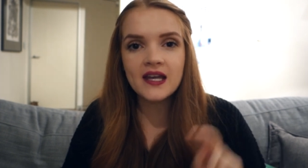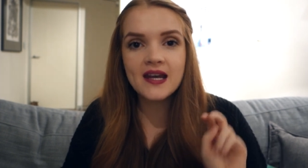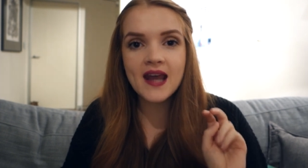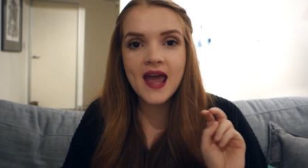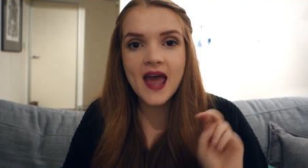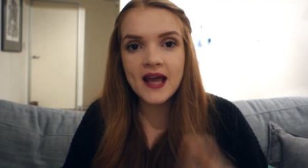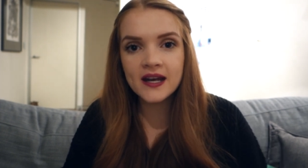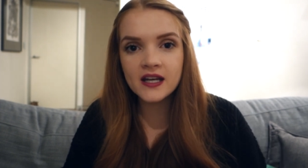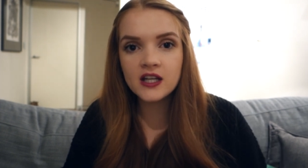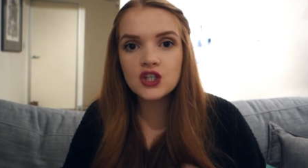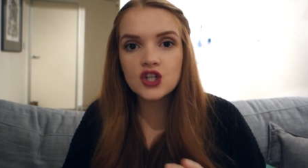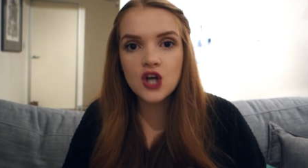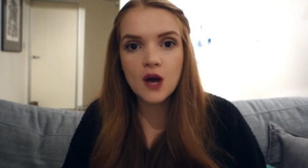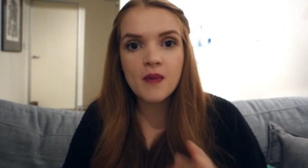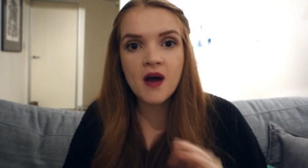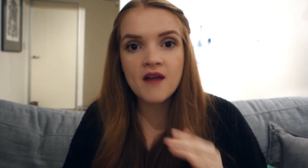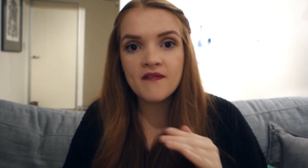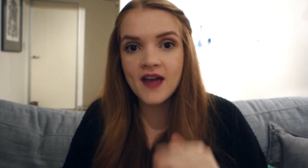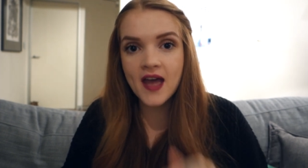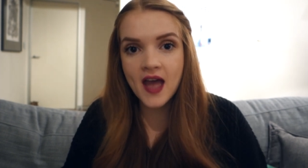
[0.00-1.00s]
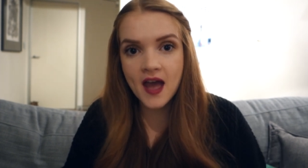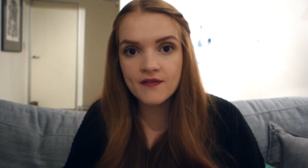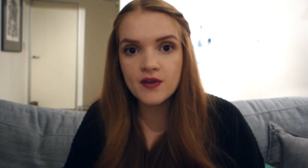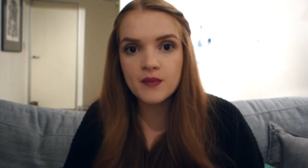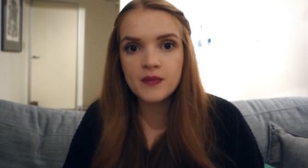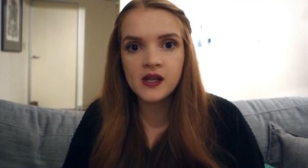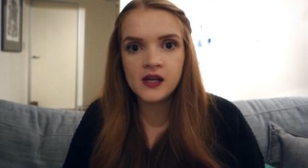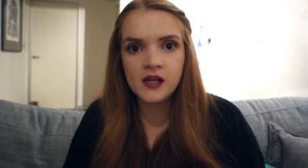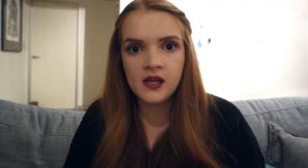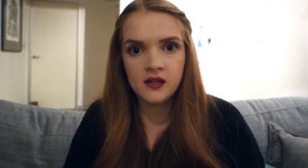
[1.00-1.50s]
in any job I've ever
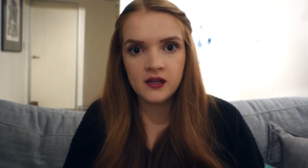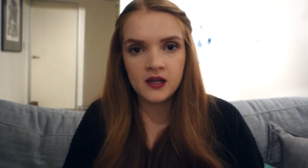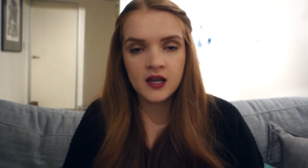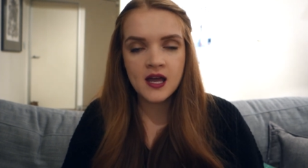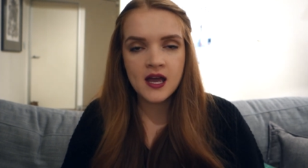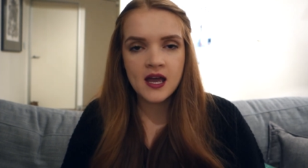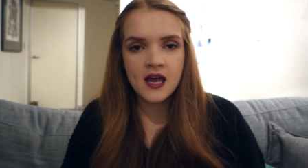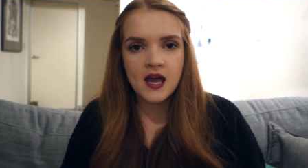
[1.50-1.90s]
been in.